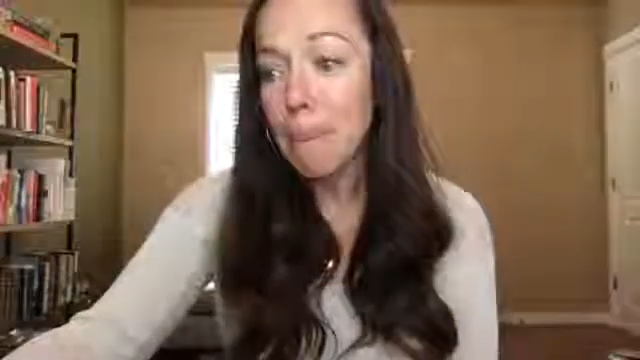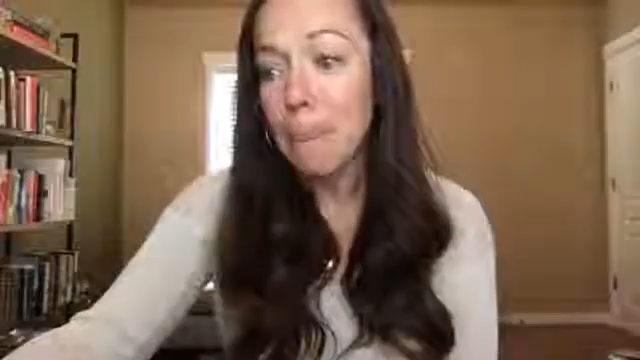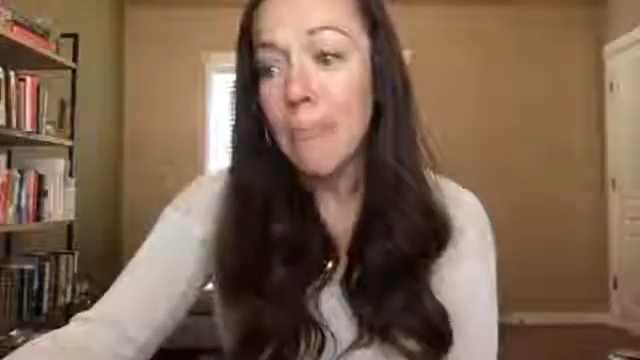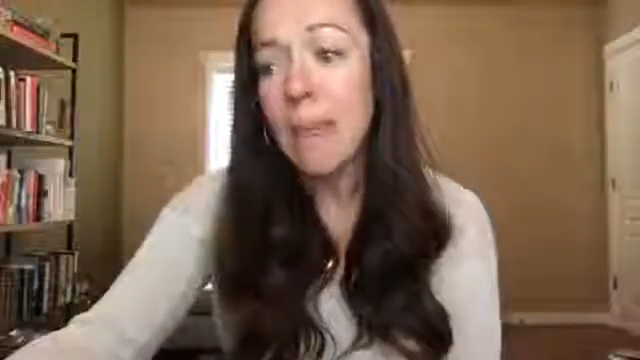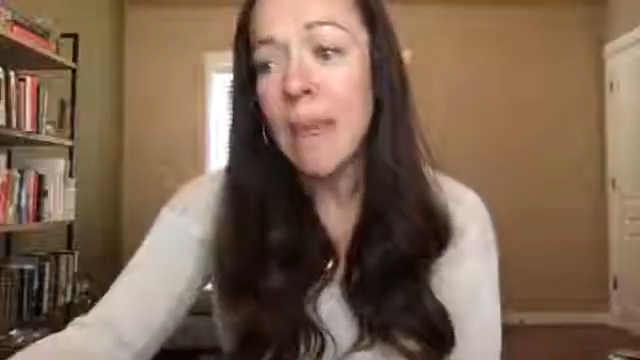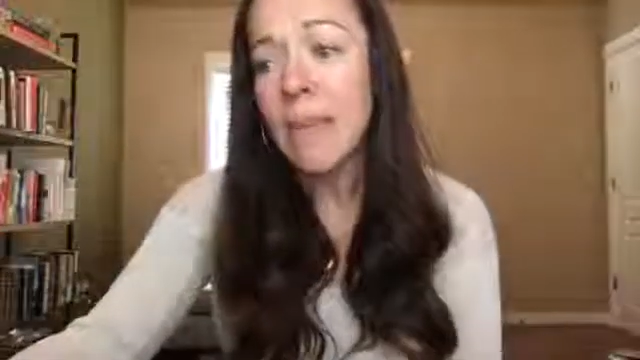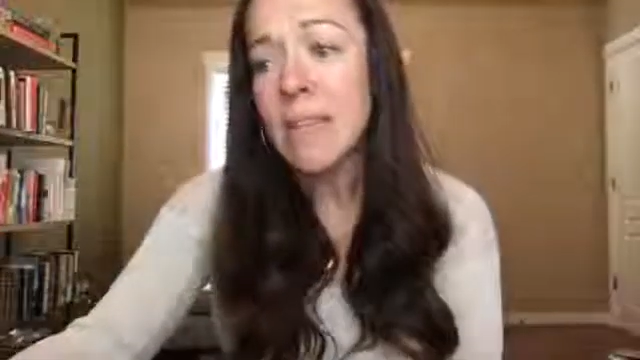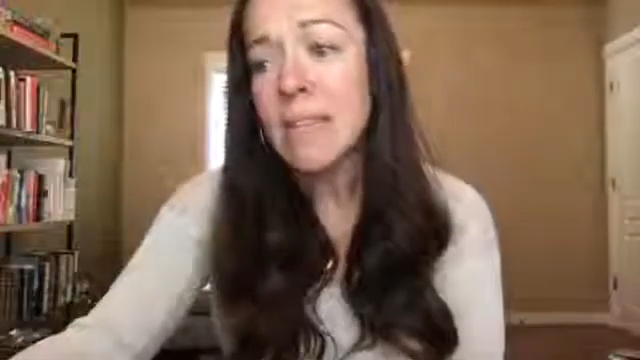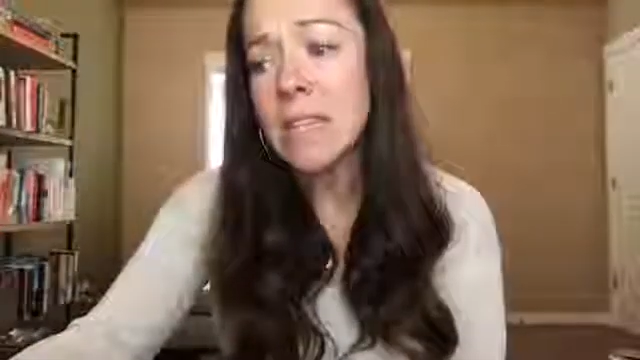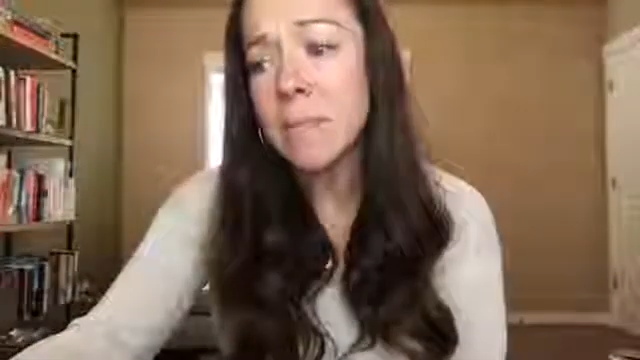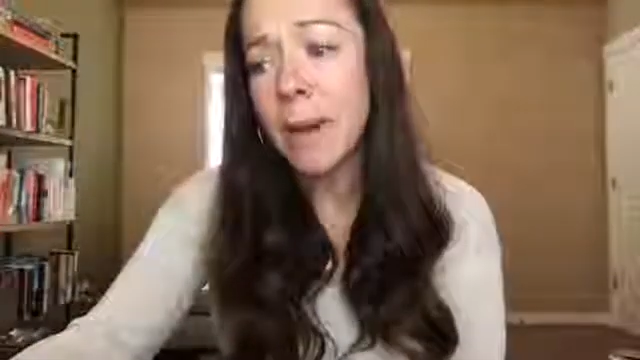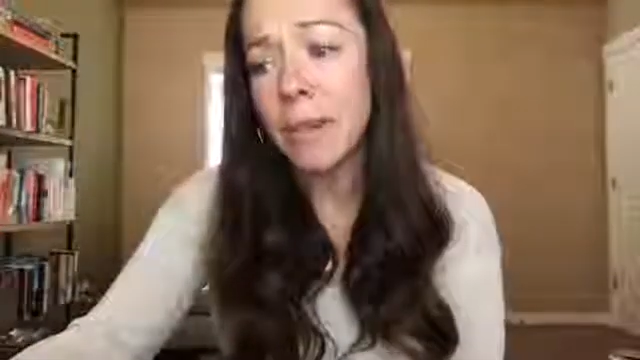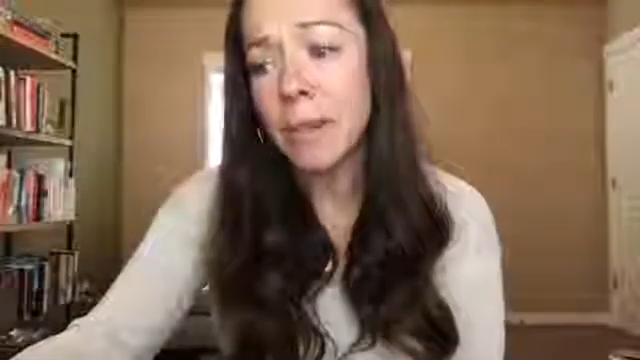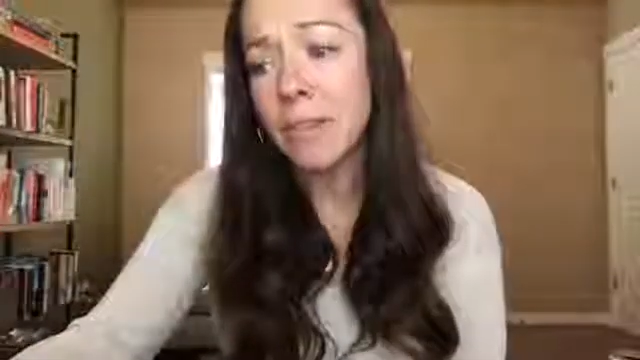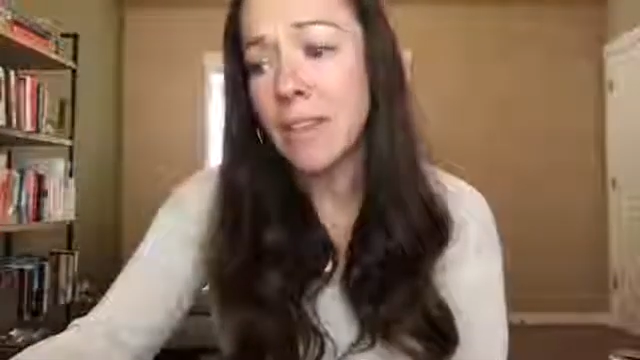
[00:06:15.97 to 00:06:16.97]
And then some
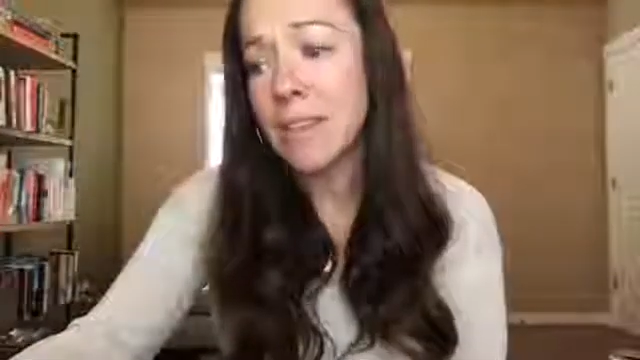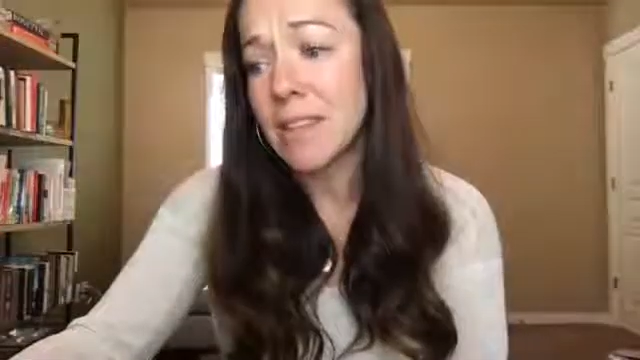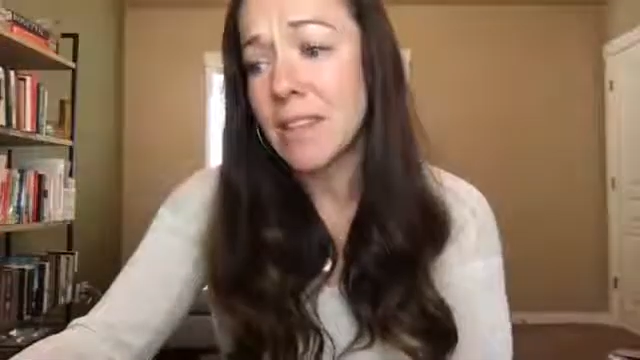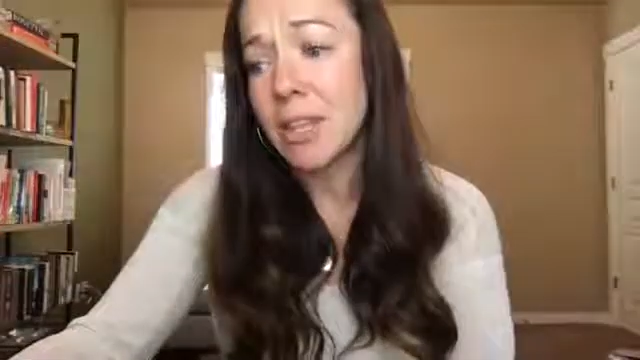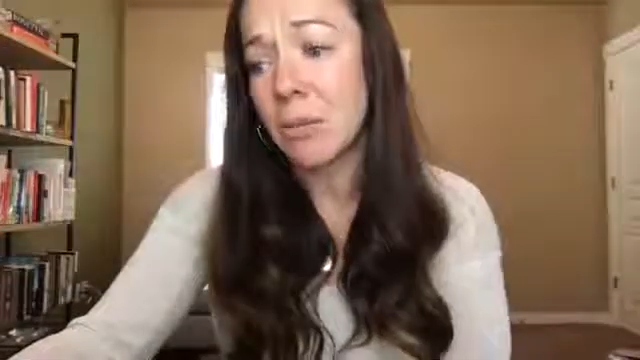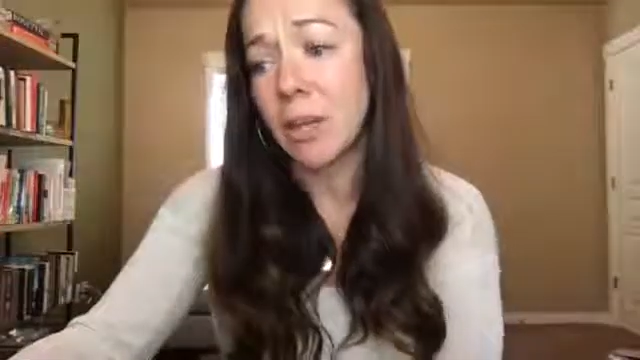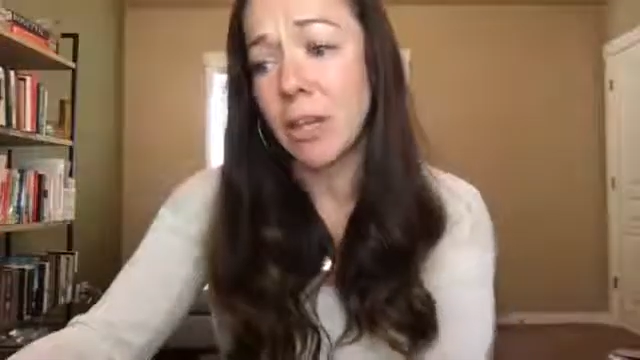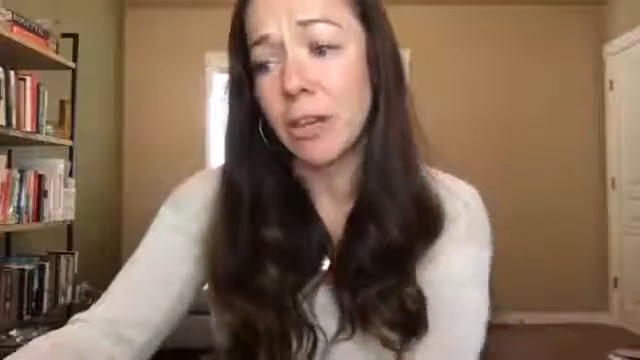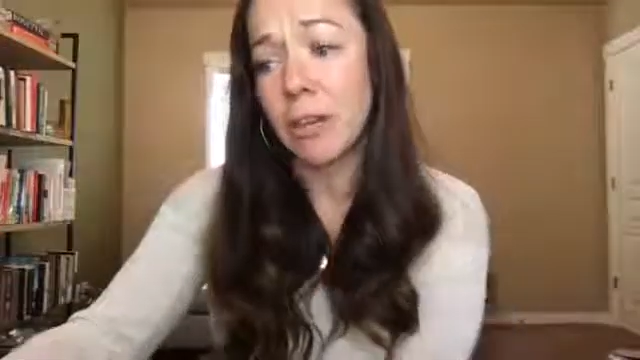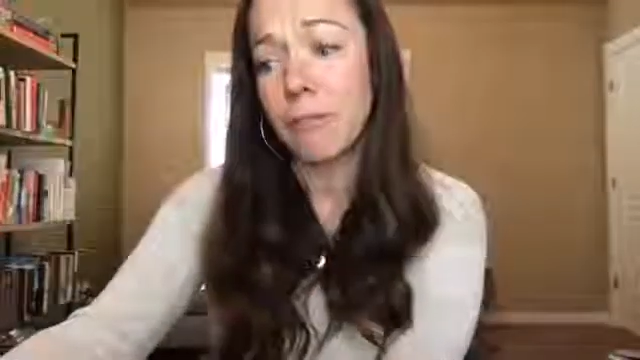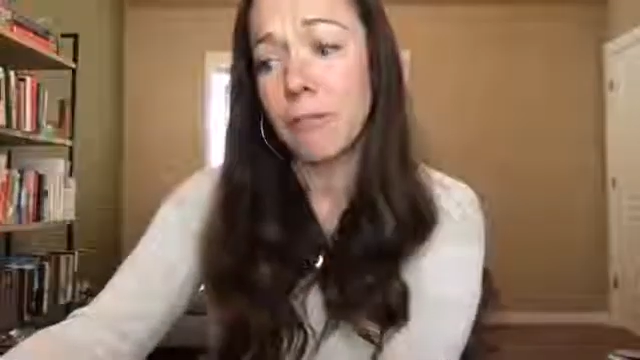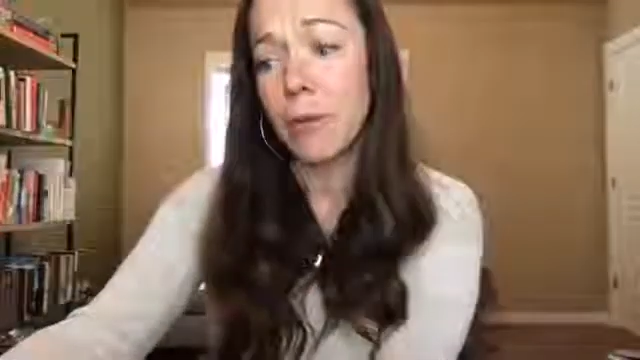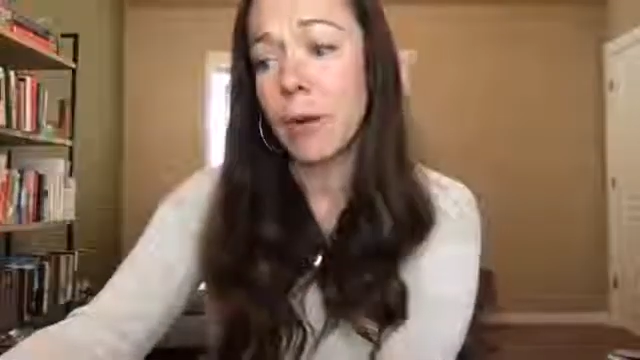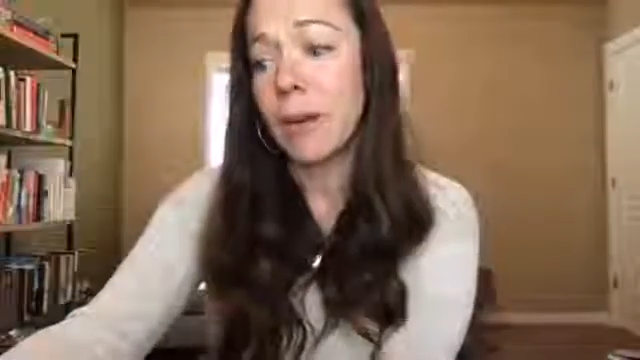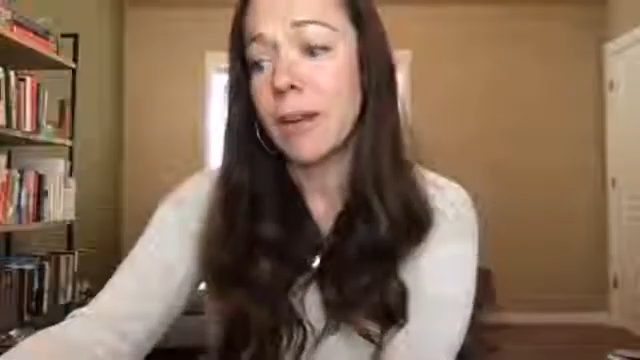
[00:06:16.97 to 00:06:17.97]
other things that you want to look
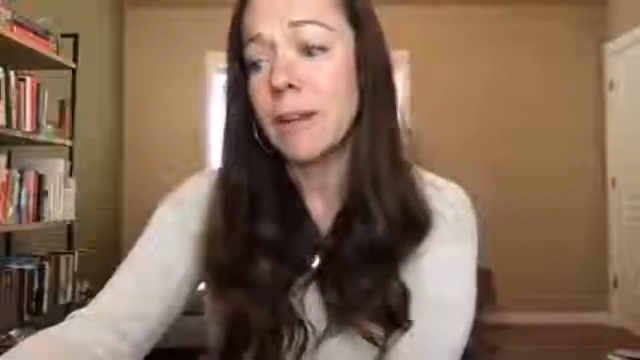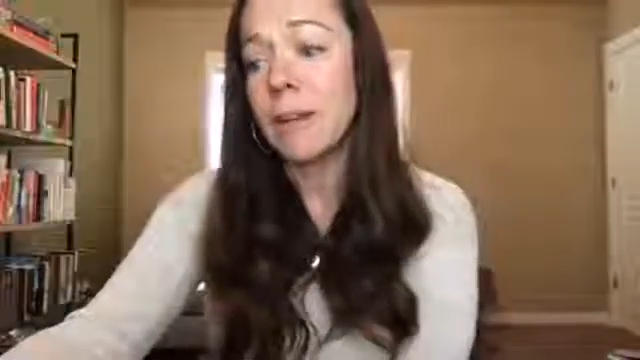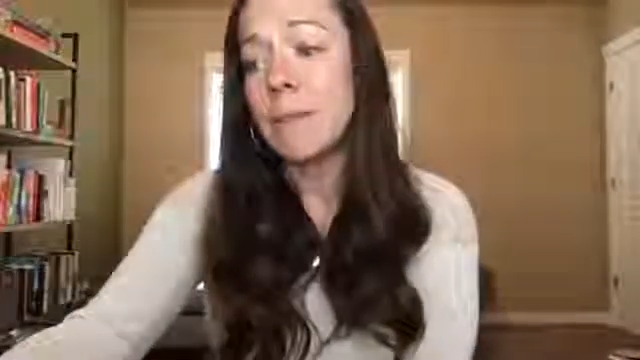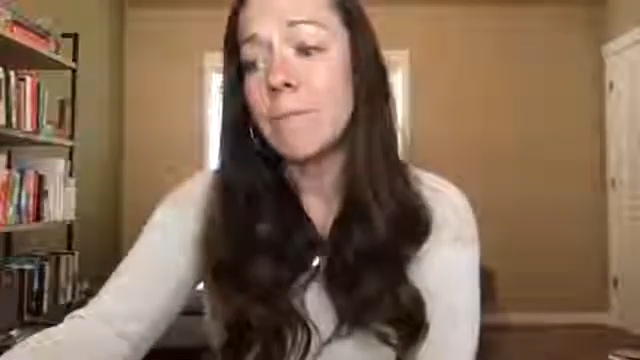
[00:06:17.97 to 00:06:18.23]
for